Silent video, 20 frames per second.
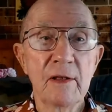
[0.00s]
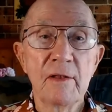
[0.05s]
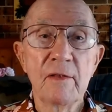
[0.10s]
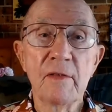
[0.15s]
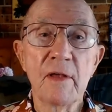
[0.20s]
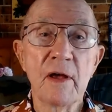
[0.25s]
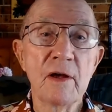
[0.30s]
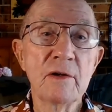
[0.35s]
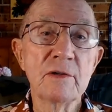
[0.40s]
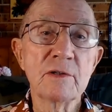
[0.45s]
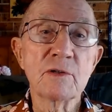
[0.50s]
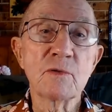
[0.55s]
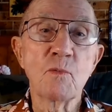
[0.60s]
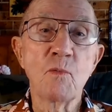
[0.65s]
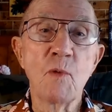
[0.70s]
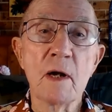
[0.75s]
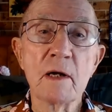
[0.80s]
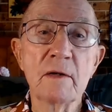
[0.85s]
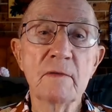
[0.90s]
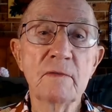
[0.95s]
those
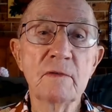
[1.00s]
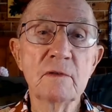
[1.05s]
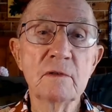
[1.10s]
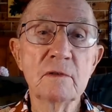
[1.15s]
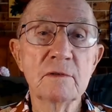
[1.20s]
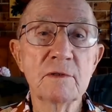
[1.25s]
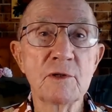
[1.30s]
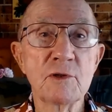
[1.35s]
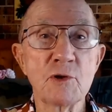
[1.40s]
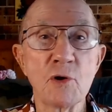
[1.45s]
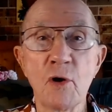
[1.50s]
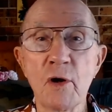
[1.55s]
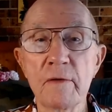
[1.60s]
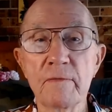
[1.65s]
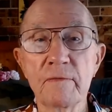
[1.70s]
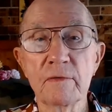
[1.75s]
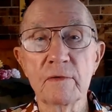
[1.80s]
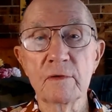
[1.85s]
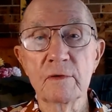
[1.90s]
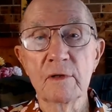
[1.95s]
wonderful,
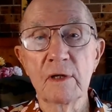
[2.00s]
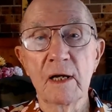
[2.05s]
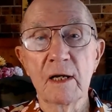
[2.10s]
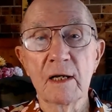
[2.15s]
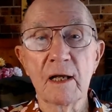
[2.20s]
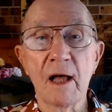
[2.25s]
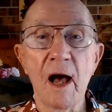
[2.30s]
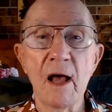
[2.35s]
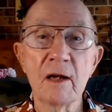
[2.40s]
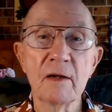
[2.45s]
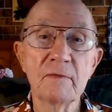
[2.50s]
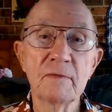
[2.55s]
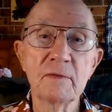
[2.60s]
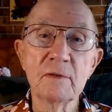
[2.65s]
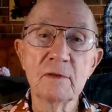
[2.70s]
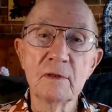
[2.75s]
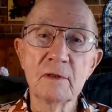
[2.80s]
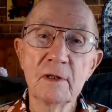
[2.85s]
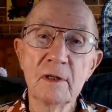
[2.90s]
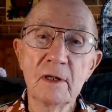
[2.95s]
joyful,
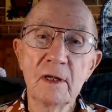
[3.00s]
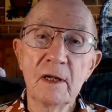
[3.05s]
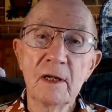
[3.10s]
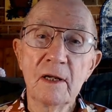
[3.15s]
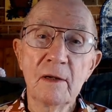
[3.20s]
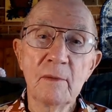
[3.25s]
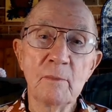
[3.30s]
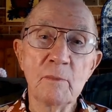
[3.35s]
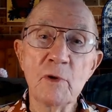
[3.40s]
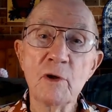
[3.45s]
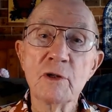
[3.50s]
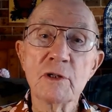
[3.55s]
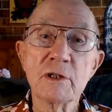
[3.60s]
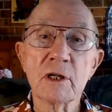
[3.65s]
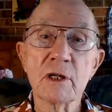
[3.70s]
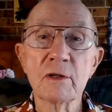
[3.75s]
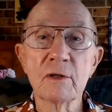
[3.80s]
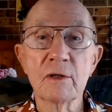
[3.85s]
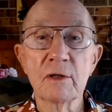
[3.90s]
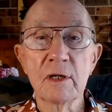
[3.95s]
colourful,
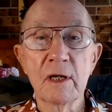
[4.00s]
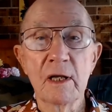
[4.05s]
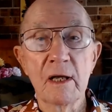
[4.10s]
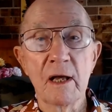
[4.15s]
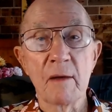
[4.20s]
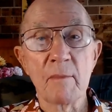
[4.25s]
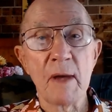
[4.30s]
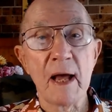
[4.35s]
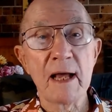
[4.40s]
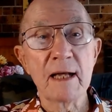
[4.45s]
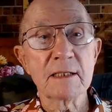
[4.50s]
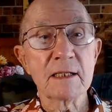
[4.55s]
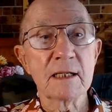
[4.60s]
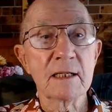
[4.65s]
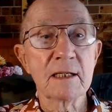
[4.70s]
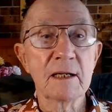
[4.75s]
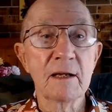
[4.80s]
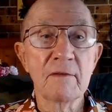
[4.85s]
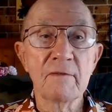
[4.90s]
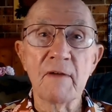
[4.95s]
musical,
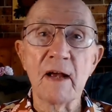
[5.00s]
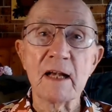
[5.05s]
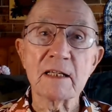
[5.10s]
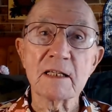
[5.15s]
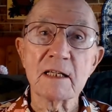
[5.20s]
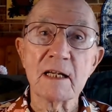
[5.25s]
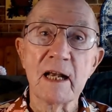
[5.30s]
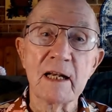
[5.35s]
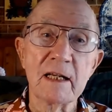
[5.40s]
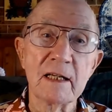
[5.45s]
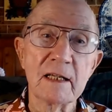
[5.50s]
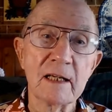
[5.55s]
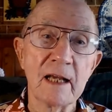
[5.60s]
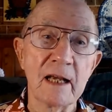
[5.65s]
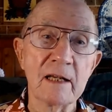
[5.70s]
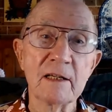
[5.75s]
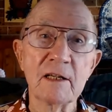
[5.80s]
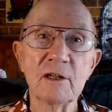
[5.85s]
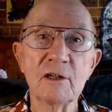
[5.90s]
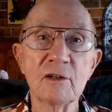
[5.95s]
amazing, fascinating
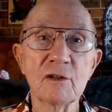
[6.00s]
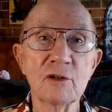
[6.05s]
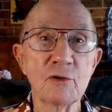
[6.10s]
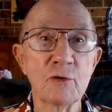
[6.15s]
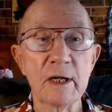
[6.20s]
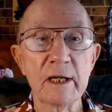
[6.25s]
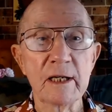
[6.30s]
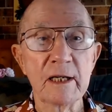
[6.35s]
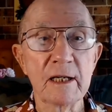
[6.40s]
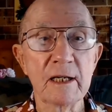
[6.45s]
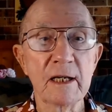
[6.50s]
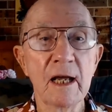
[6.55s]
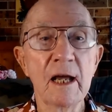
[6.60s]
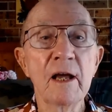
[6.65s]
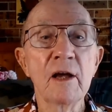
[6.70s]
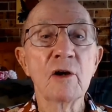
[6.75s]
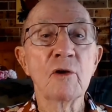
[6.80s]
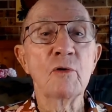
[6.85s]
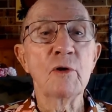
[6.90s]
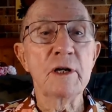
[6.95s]
and intriguing
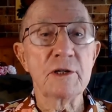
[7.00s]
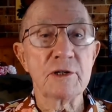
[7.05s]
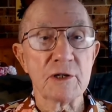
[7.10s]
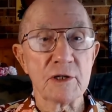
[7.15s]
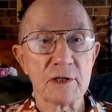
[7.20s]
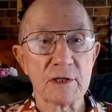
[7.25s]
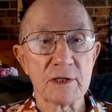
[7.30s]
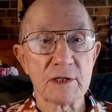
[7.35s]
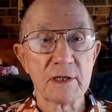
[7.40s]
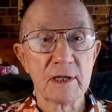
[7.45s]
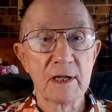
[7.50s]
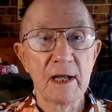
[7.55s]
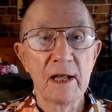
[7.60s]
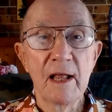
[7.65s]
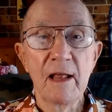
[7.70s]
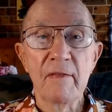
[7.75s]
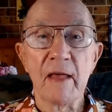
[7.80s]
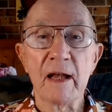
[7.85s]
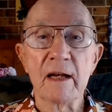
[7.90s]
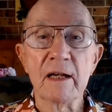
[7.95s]
creatures
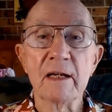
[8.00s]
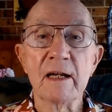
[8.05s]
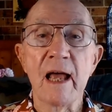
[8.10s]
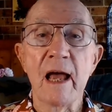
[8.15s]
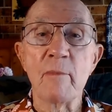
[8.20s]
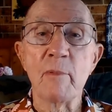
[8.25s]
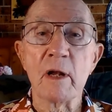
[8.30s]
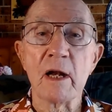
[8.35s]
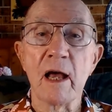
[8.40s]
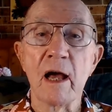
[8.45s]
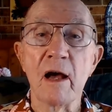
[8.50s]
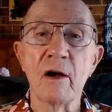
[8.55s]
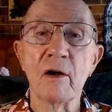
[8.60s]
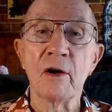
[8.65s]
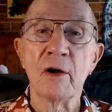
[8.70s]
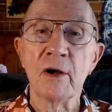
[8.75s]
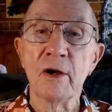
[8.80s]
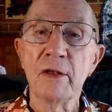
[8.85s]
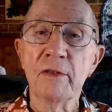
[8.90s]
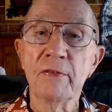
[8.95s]
that inhabit our
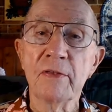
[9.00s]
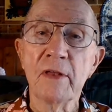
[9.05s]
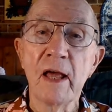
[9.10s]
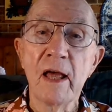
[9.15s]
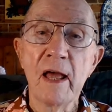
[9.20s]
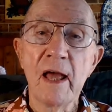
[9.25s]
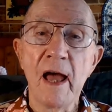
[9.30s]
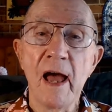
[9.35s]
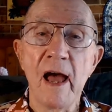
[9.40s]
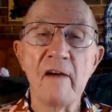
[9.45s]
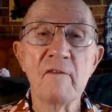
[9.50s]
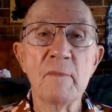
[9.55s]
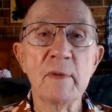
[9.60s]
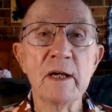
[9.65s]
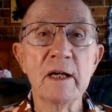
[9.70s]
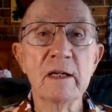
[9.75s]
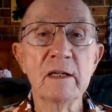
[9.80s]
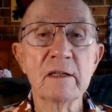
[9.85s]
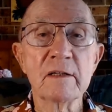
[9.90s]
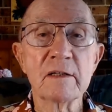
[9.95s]
earth, have
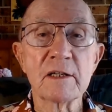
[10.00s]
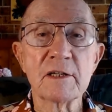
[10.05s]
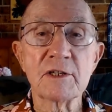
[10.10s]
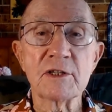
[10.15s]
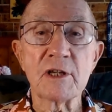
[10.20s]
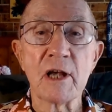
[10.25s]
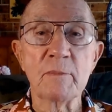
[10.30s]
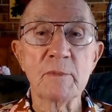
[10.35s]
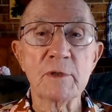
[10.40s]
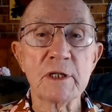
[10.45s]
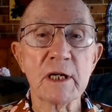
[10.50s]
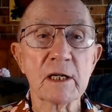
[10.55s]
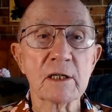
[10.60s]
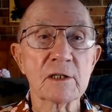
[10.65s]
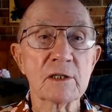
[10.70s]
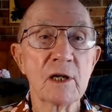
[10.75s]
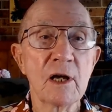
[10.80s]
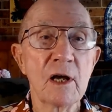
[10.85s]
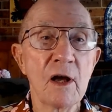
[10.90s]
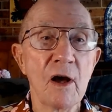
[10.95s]
been the
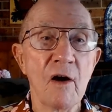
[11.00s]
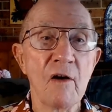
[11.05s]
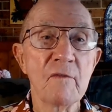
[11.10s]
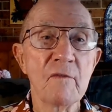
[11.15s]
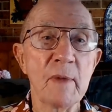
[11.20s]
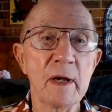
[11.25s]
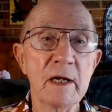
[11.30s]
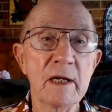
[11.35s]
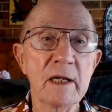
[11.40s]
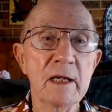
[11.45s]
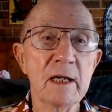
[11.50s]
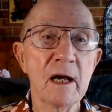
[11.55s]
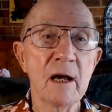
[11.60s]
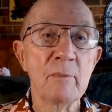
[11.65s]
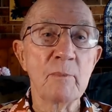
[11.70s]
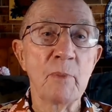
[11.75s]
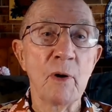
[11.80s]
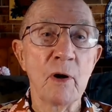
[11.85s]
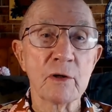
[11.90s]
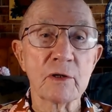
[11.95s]
subject of many a
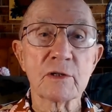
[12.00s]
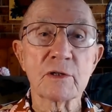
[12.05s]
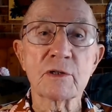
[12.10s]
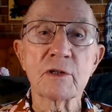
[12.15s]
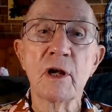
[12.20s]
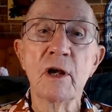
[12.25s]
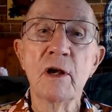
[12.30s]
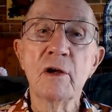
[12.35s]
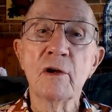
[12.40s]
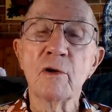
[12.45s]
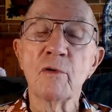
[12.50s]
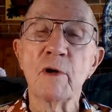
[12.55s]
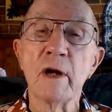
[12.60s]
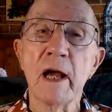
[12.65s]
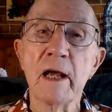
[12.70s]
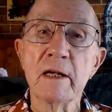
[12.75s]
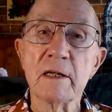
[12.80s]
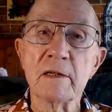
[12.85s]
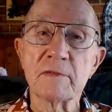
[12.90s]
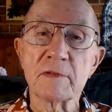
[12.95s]
potter's
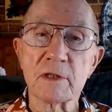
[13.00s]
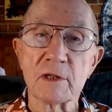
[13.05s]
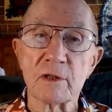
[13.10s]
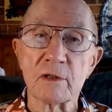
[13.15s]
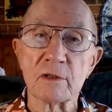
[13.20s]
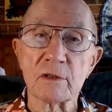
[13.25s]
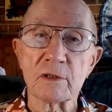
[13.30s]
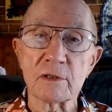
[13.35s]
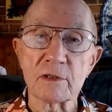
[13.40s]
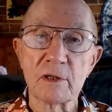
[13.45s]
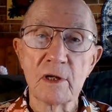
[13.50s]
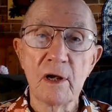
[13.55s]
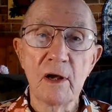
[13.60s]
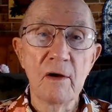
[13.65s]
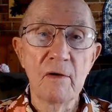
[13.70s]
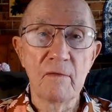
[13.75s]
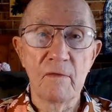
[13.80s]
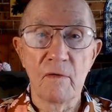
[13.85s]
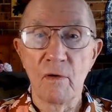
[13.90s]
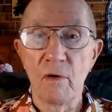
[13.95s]
creative skills
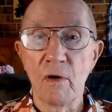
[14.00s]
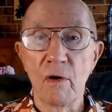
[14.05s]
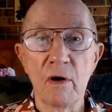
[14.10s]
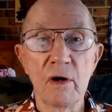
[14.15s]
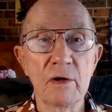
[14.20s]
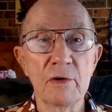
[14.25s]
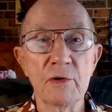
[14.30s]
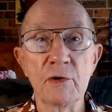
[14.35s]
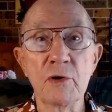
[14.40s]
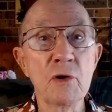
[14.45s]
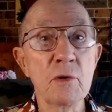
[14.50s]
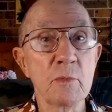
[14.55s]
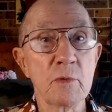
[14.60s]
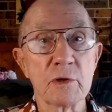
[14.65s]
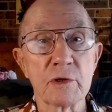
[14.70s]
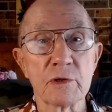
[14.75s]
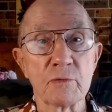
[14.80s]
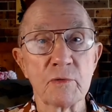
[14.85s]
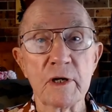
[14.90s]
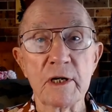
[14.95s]
for
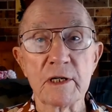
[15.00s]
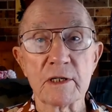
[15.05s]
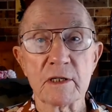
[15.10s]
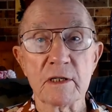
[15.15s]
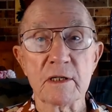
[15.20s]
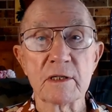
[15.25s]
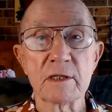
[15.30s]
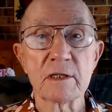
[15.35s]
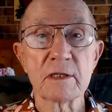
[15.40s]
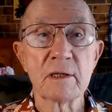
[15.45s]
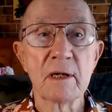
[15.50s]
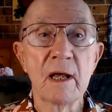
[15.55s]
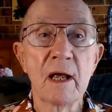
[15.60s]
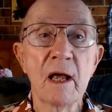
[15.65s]
numerous reasons,